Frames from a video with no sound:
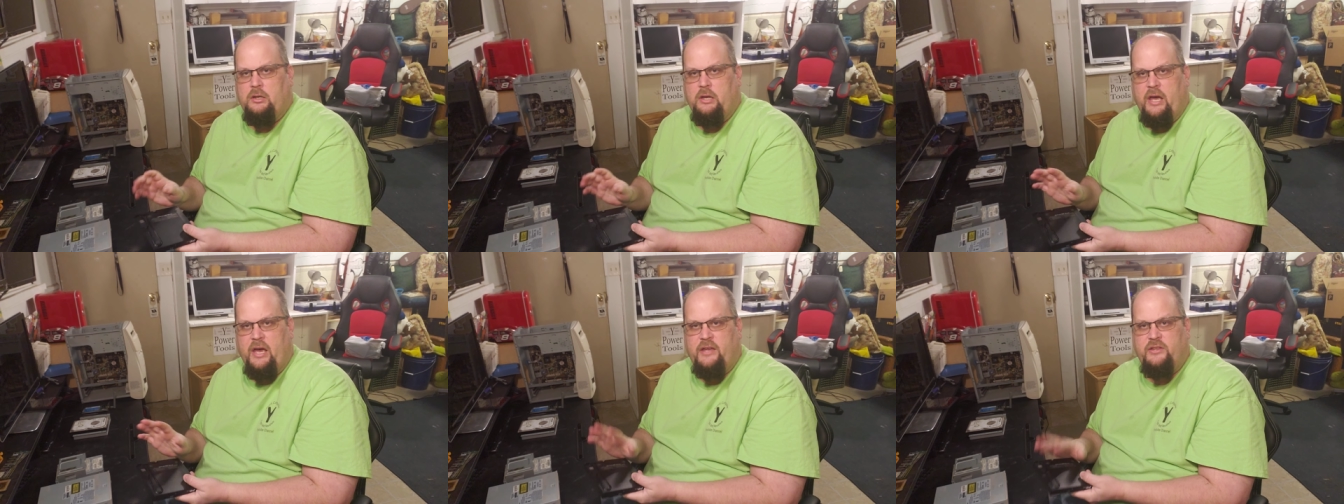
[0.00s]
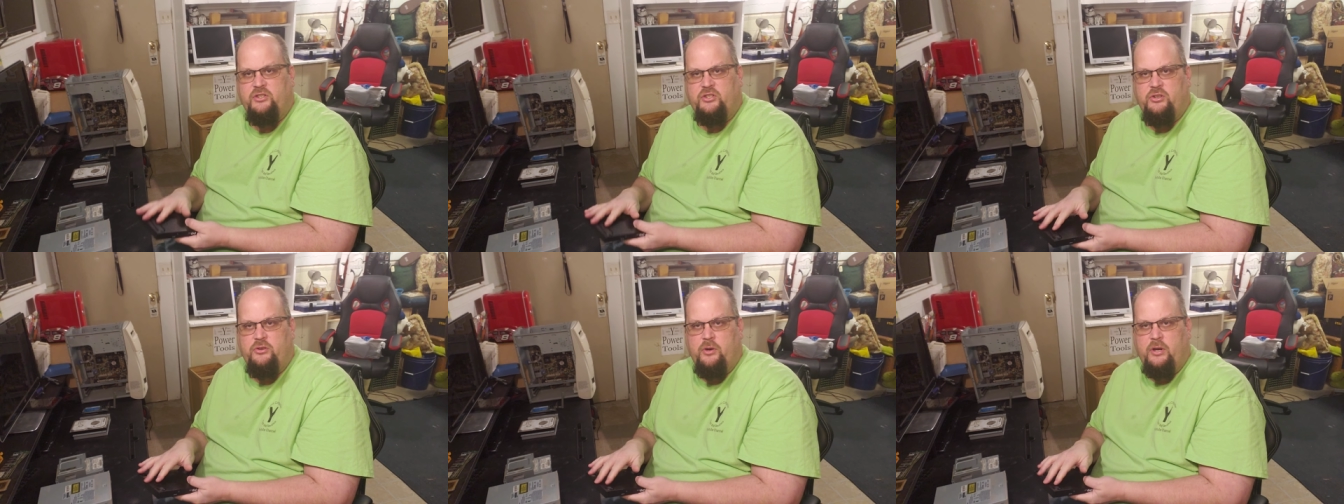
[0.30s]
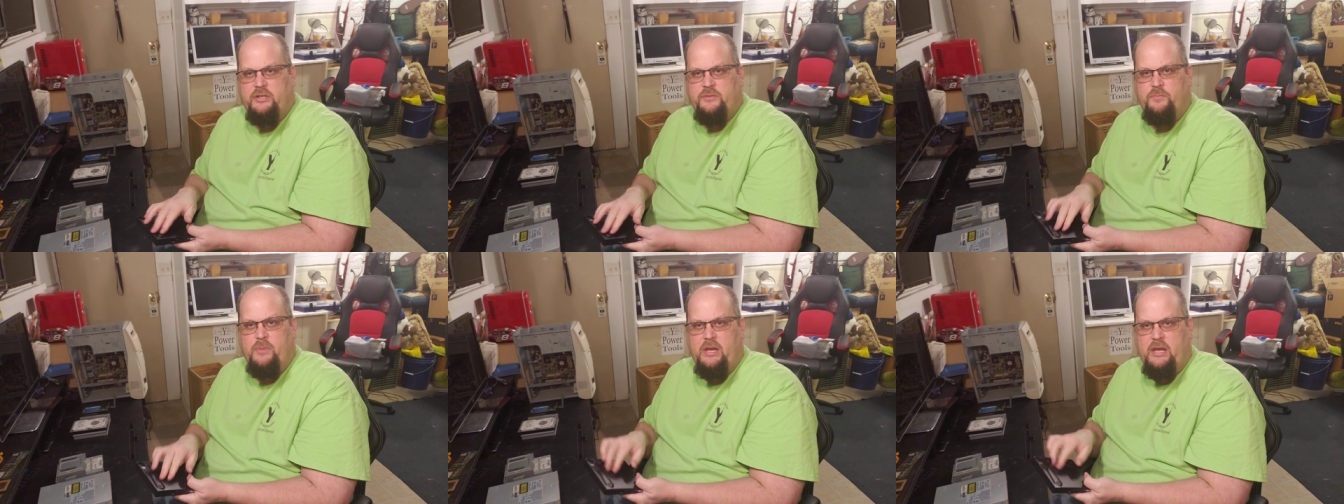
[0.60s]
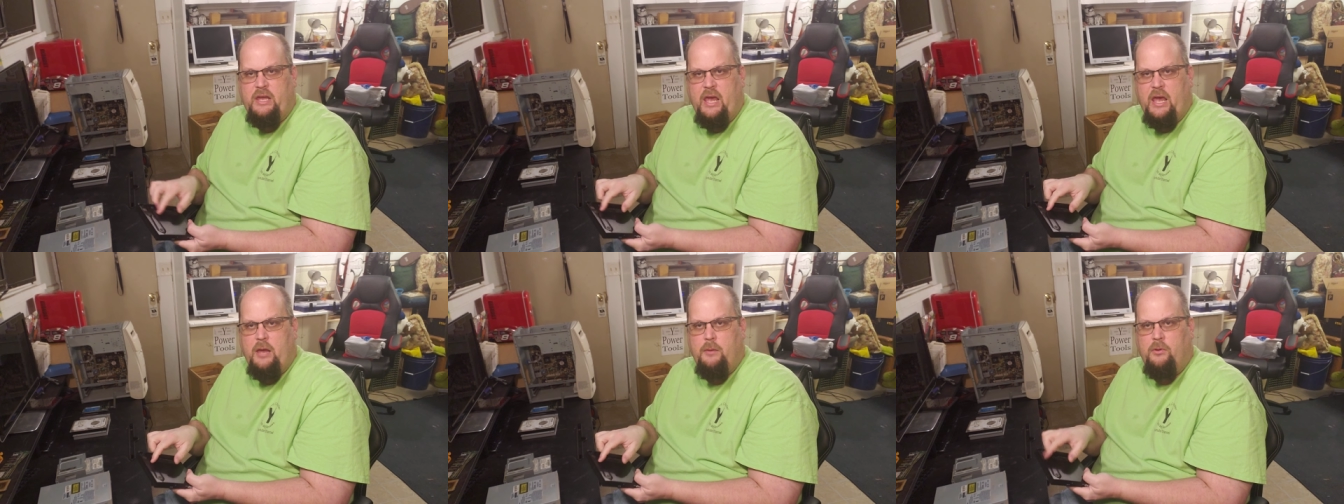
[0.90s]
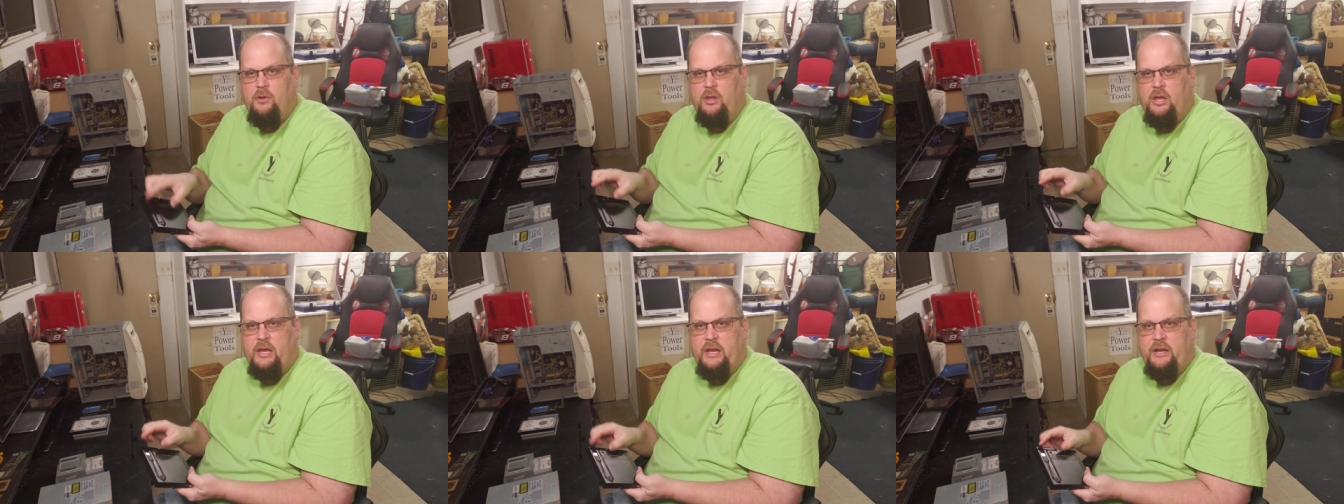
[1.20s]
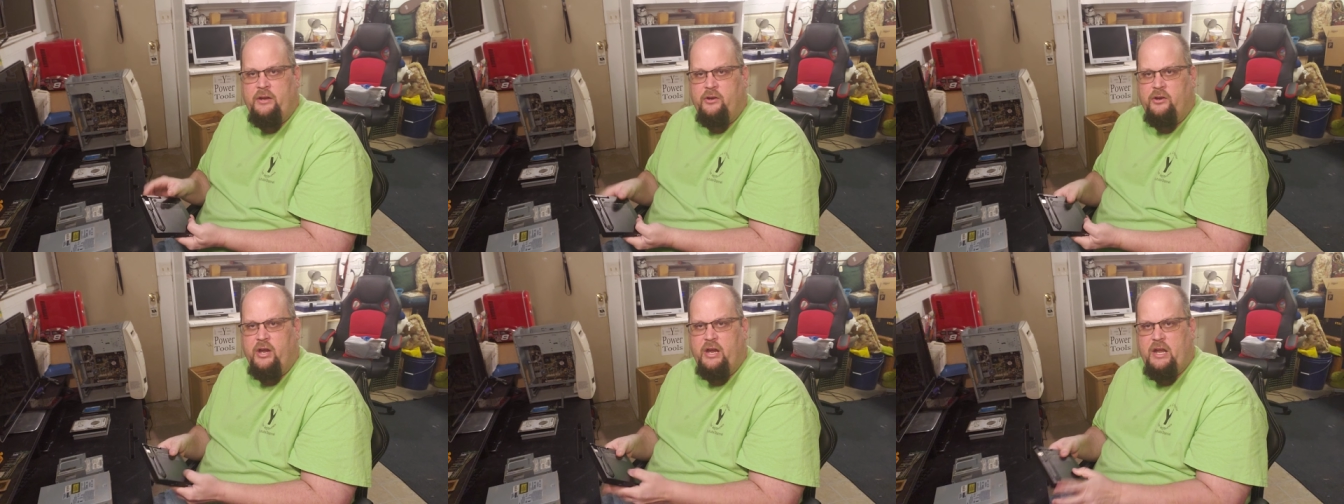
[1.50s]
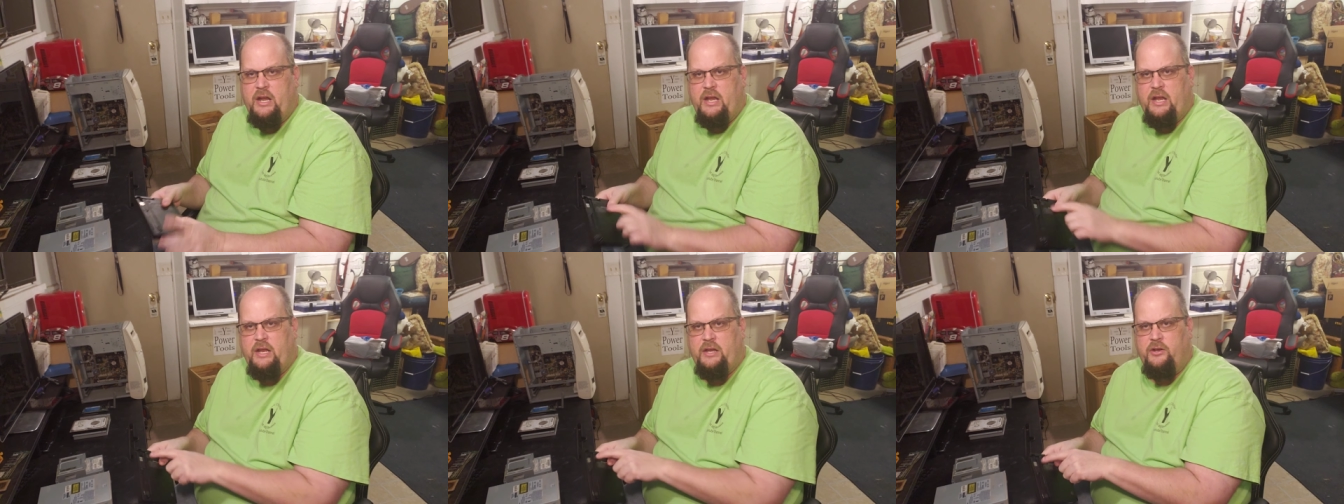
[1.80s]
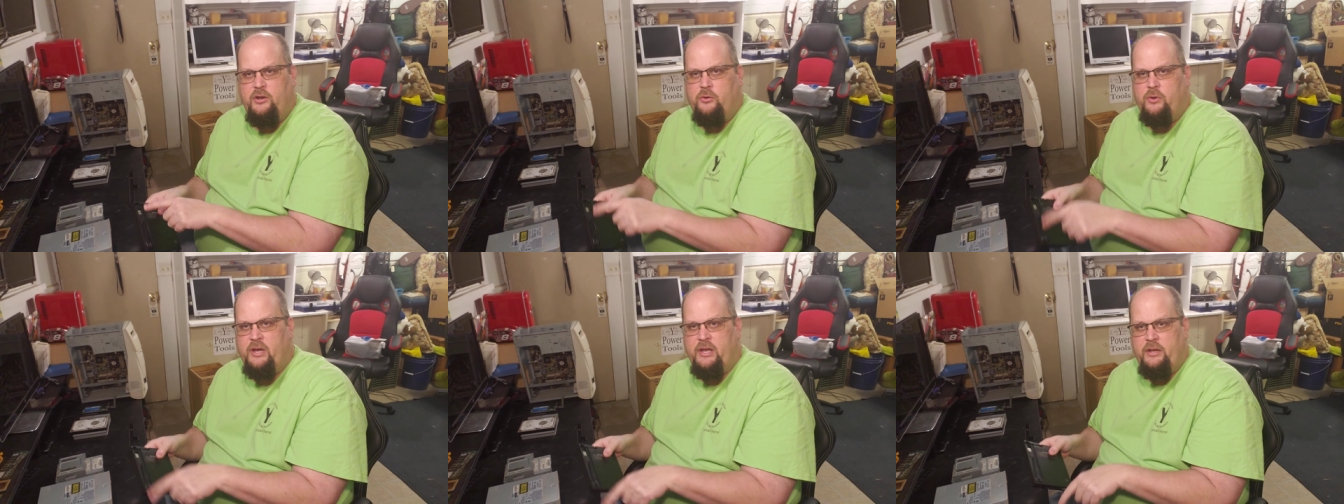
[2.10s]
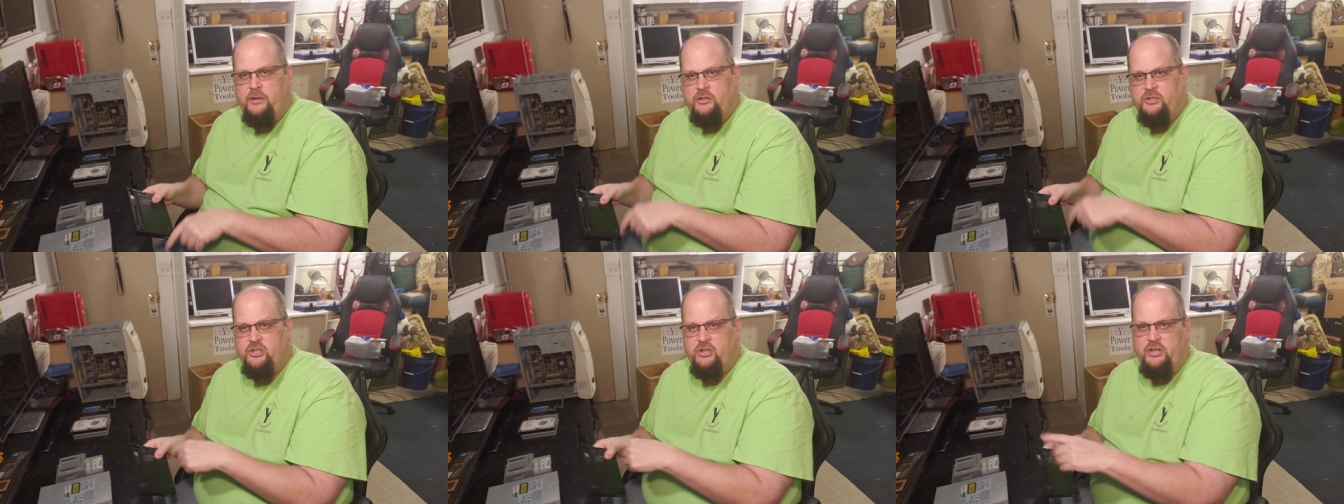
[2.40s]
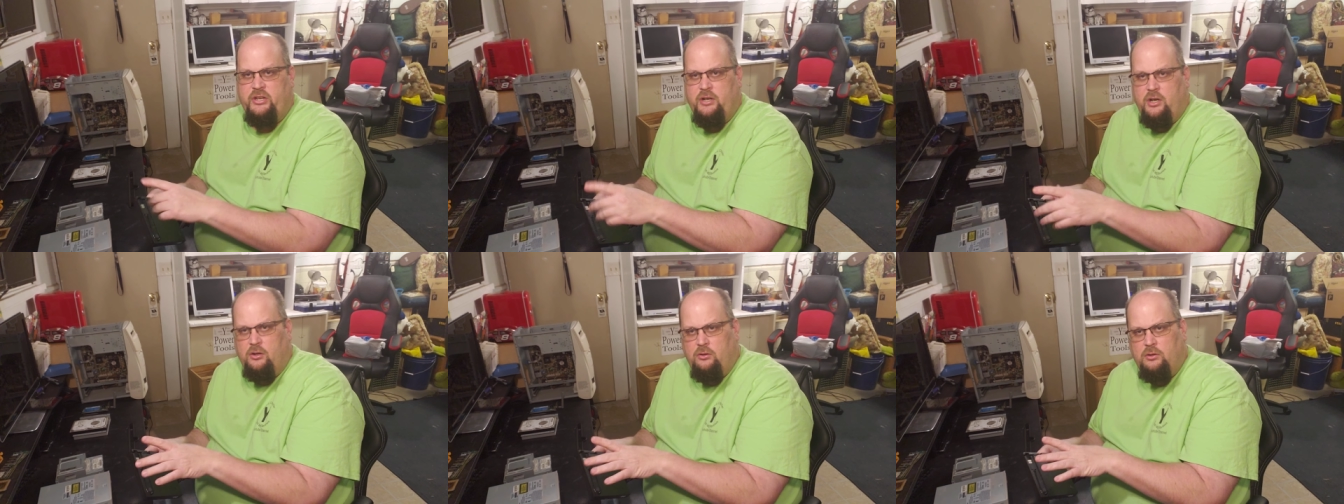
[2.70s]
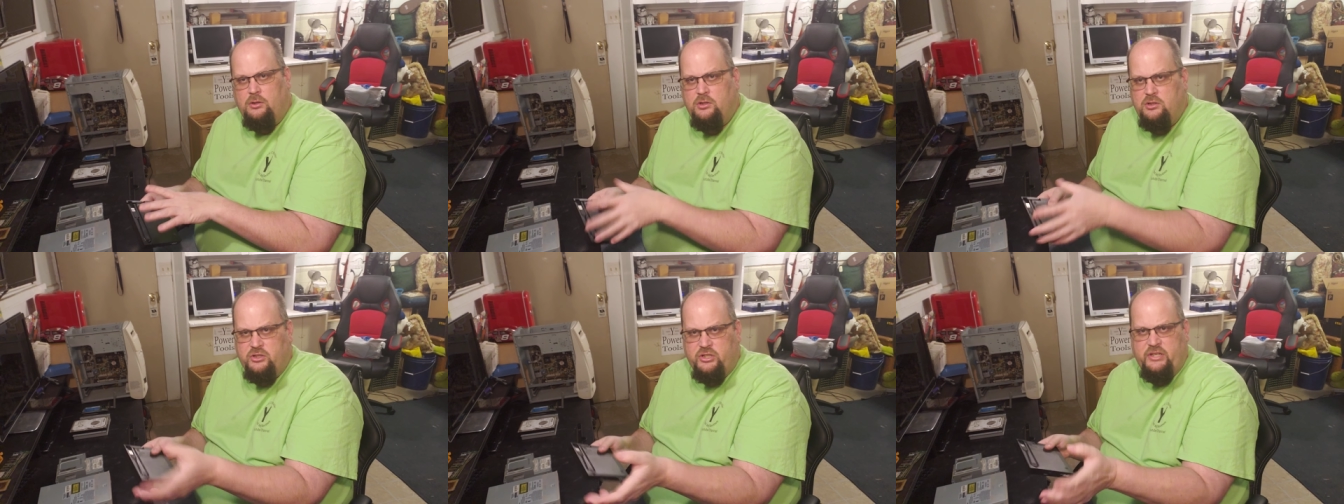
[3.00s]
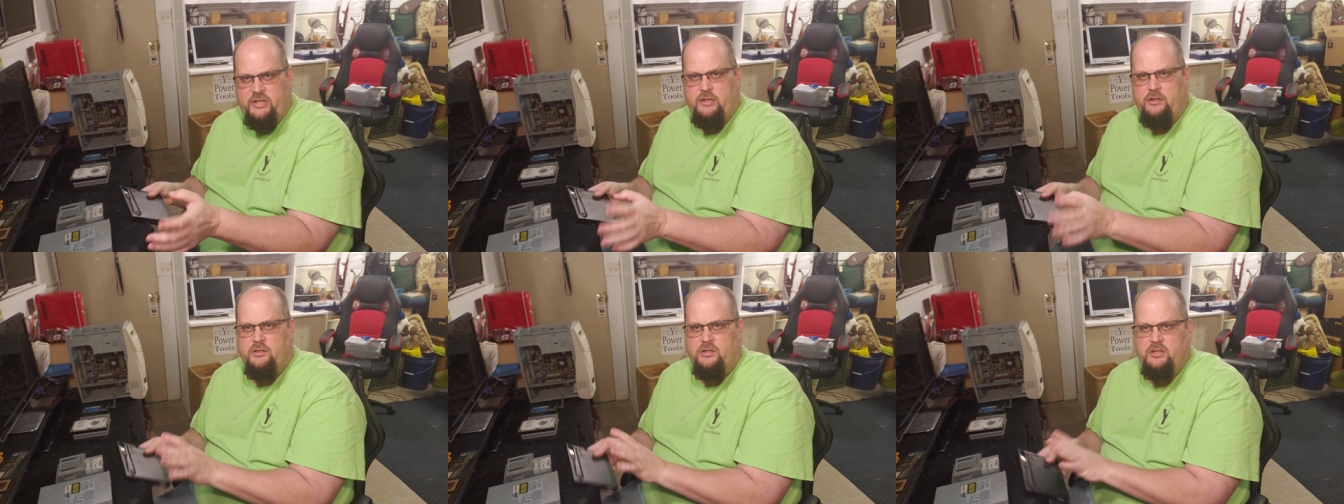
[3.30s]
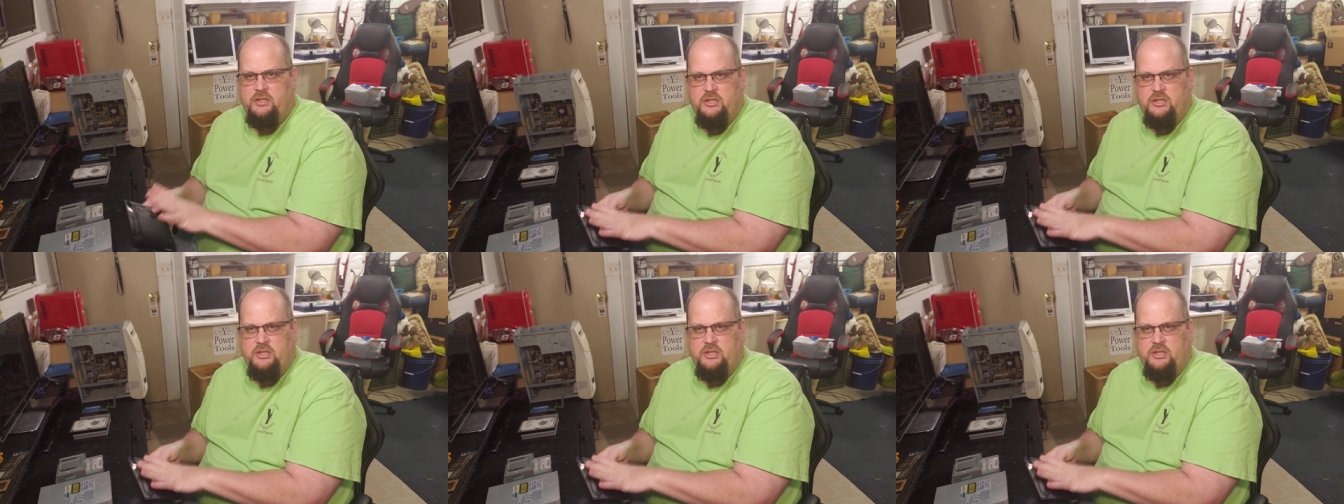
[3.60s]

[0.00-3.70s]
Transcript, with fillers: has the USB cable integrated into it so you don't lose it.